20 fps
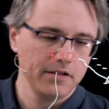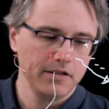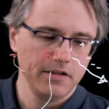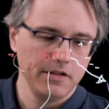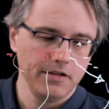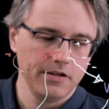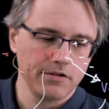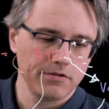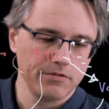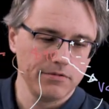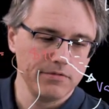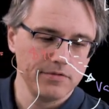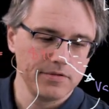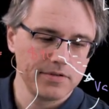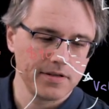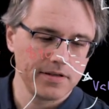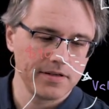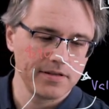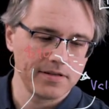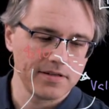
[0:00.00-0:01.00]

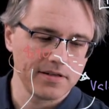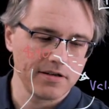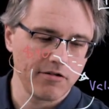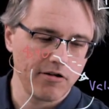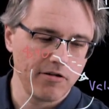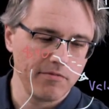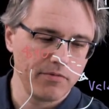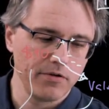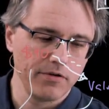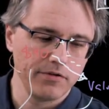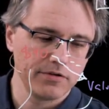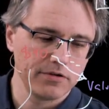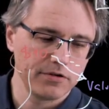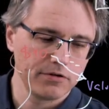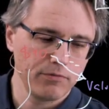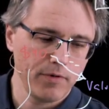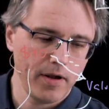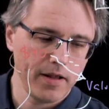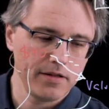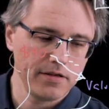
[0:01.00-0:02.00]
equals
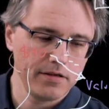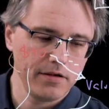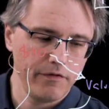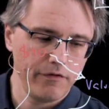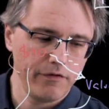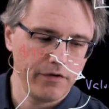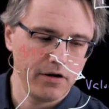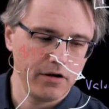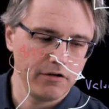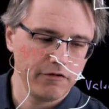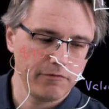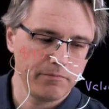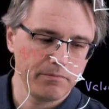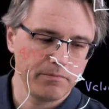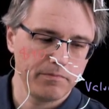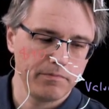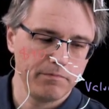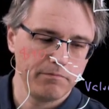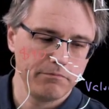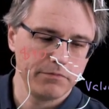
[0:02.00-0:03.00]
0.25.
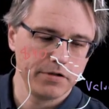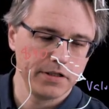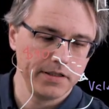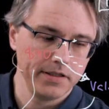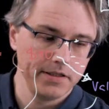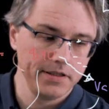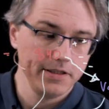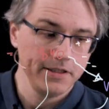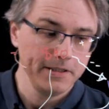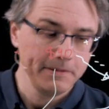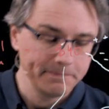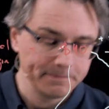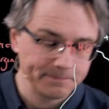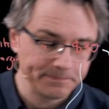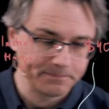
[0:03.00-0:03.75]
P